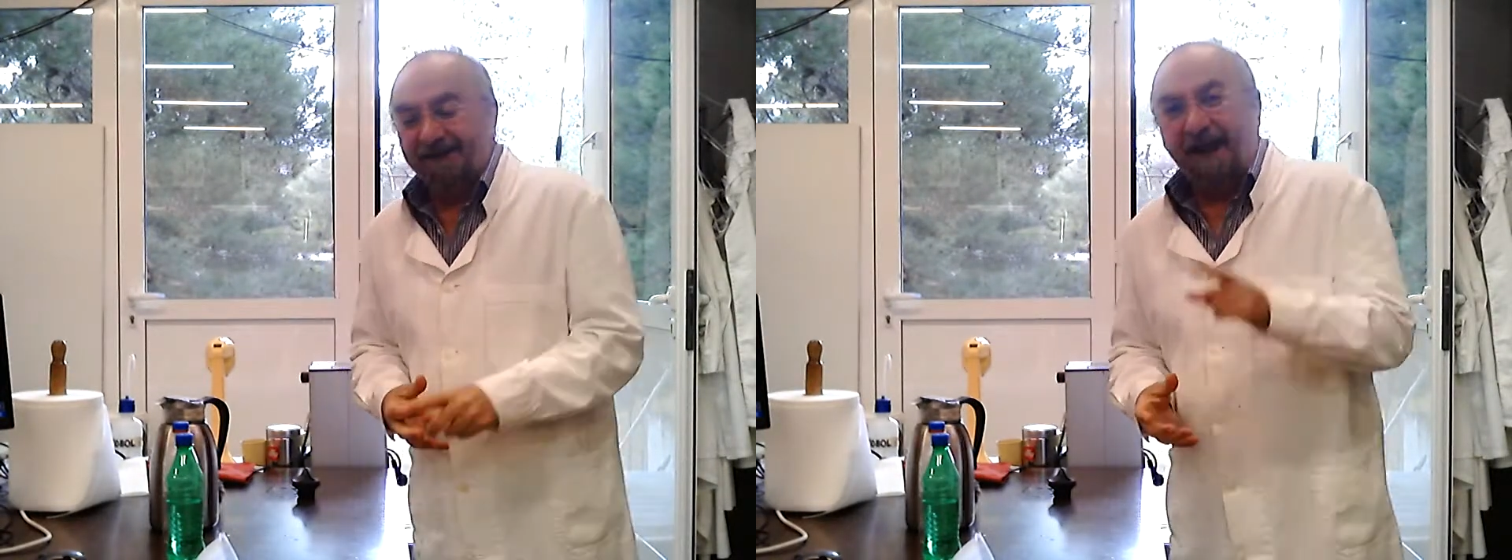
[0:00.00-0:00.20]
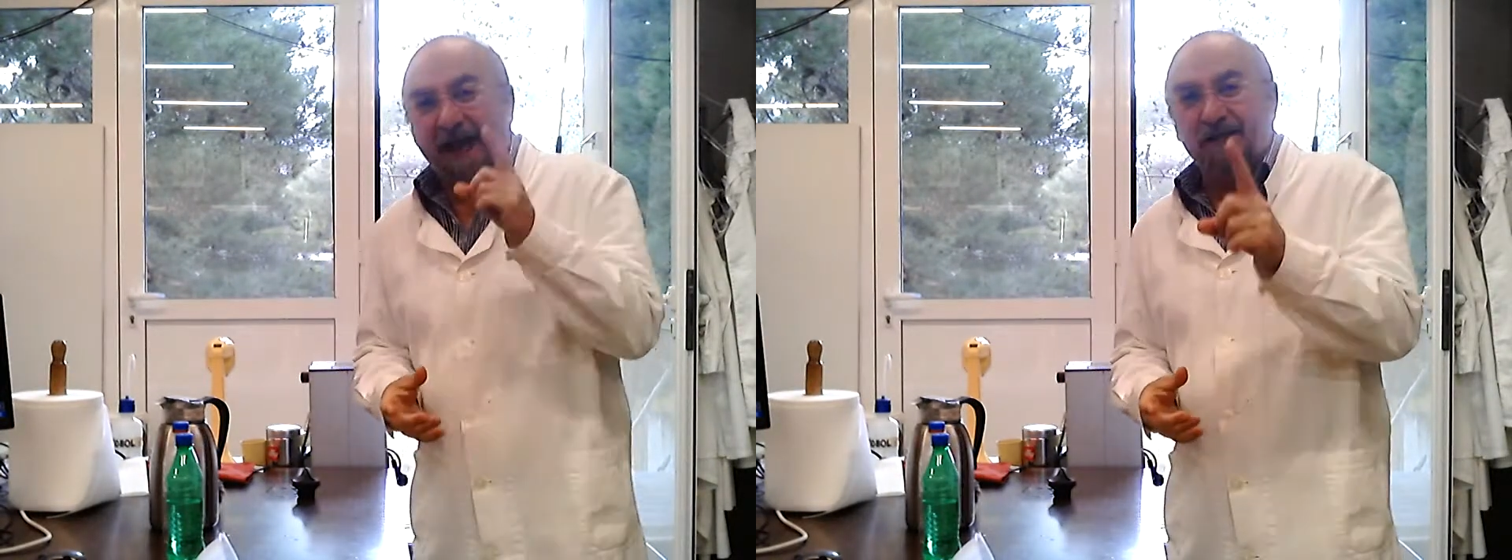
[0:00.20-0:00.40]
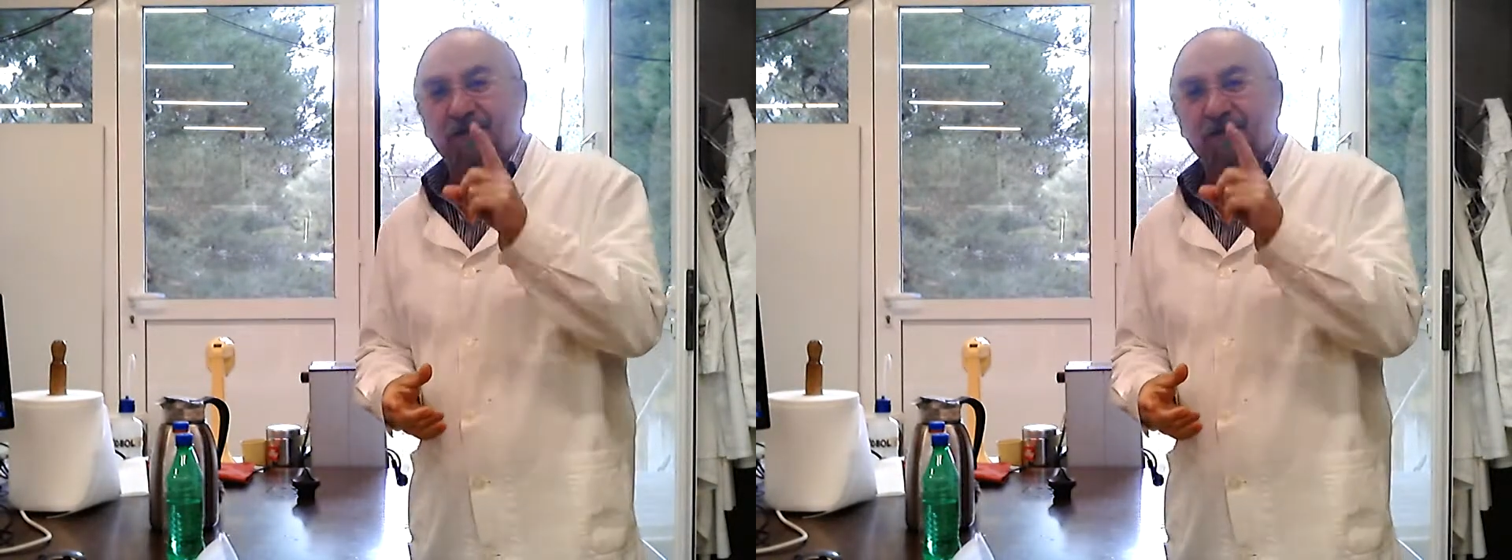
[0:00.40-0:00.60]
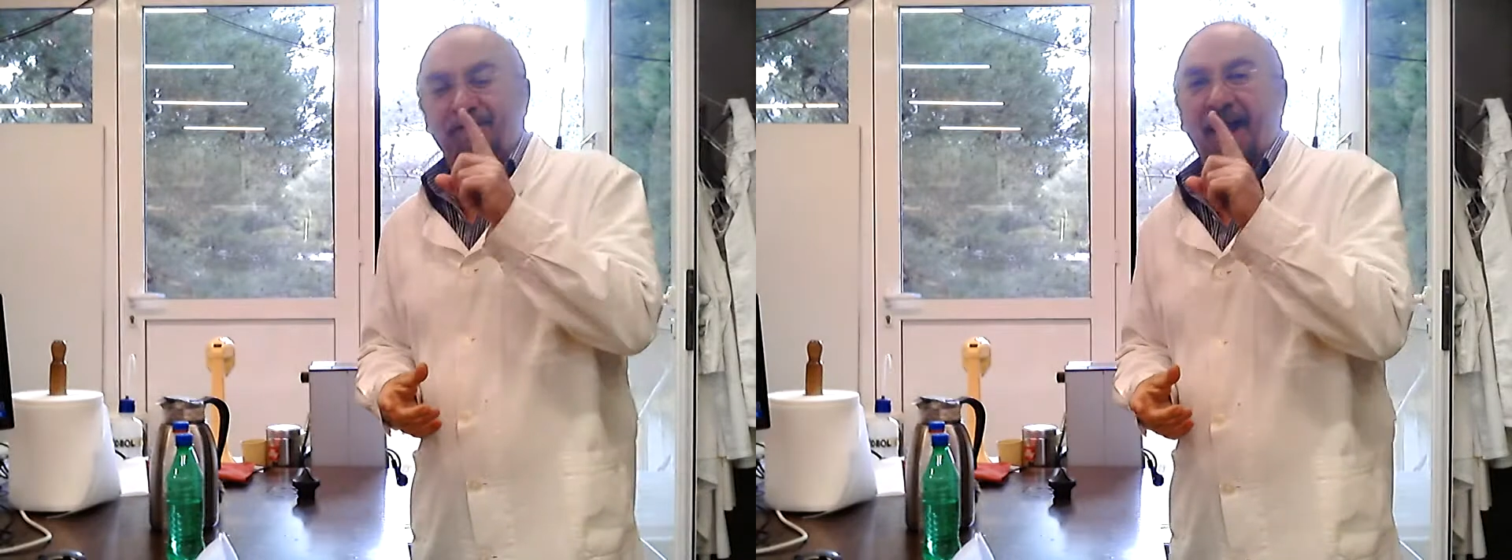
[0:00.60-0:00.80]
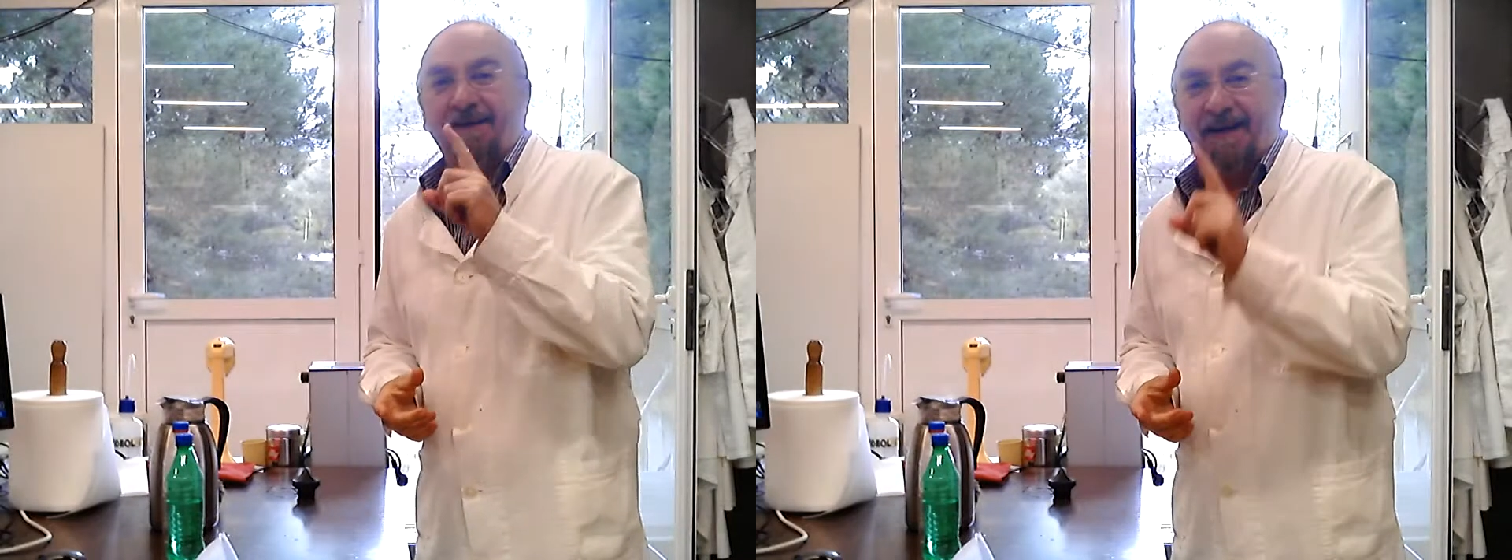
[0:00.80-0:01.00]
action
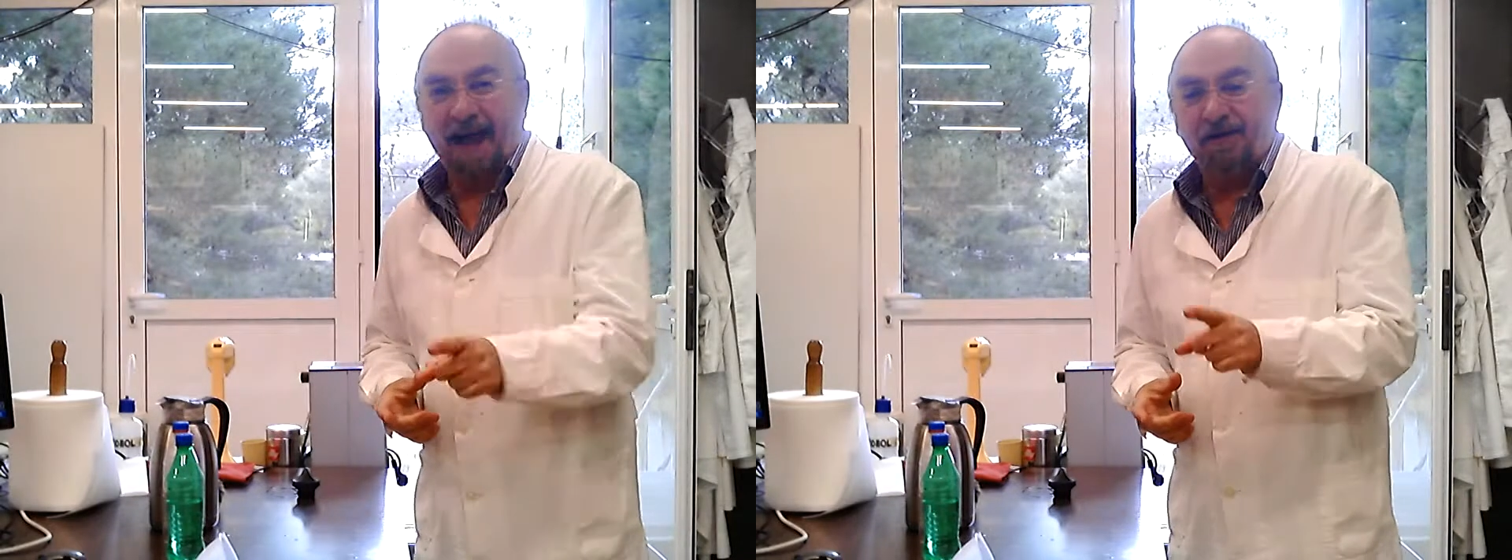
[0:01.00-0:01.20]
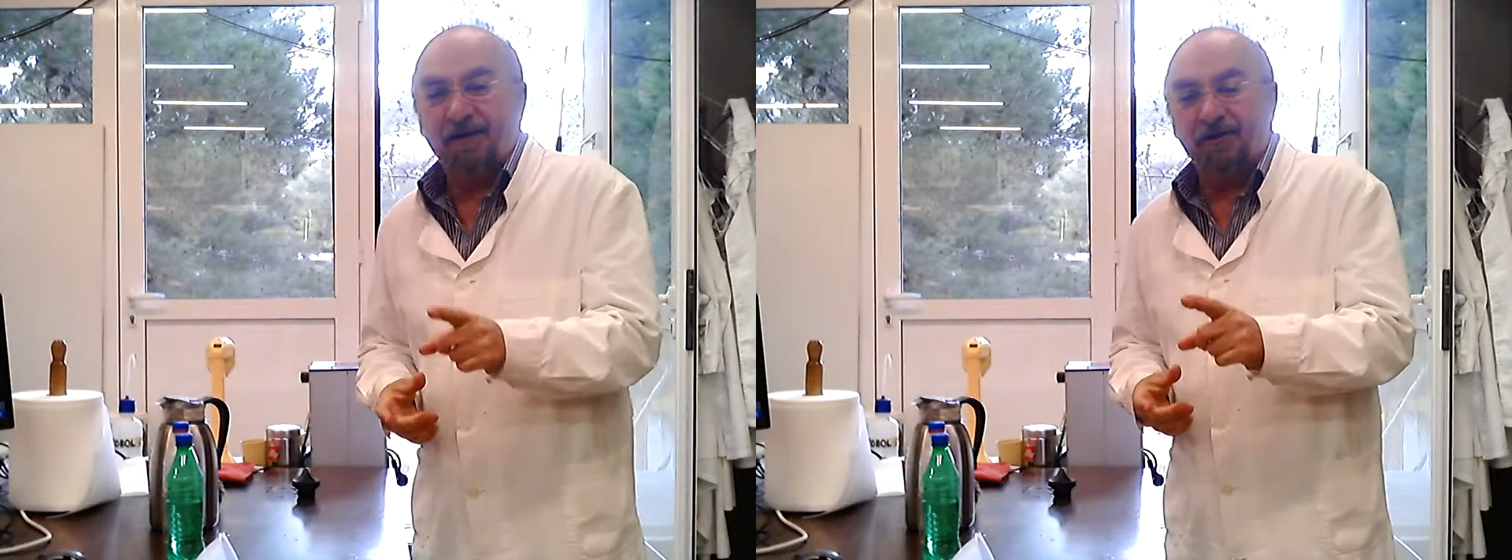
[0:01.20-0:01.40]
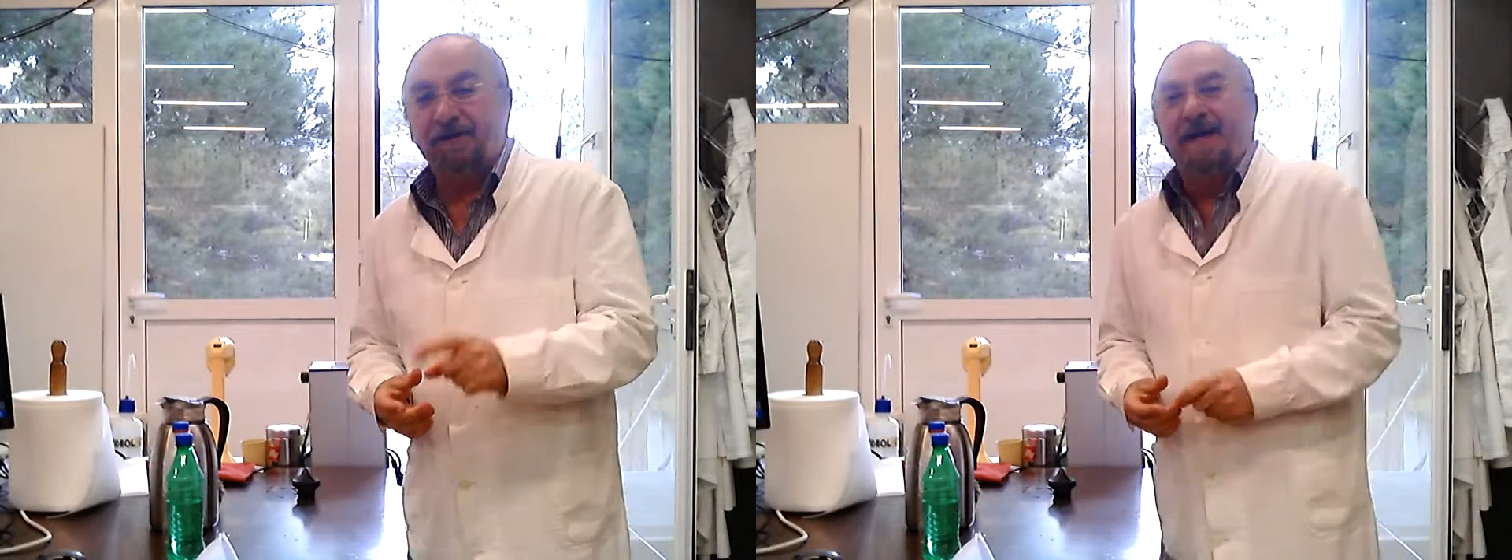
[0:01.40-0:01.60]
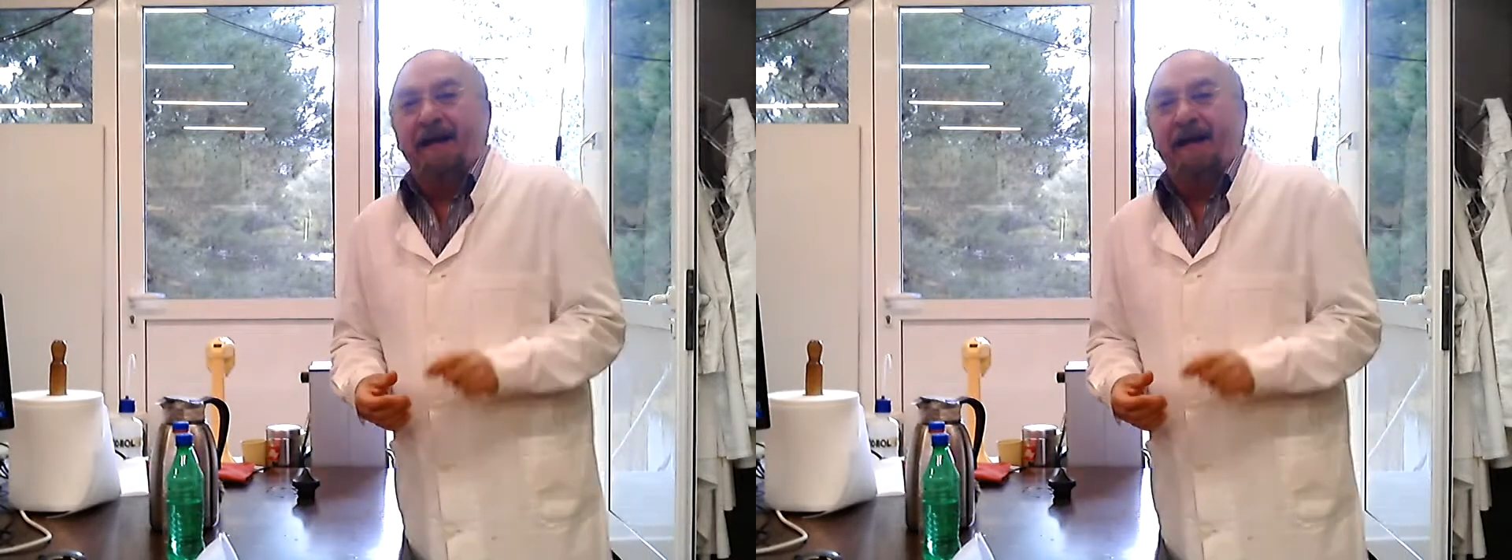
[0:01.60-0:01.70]
and reaction,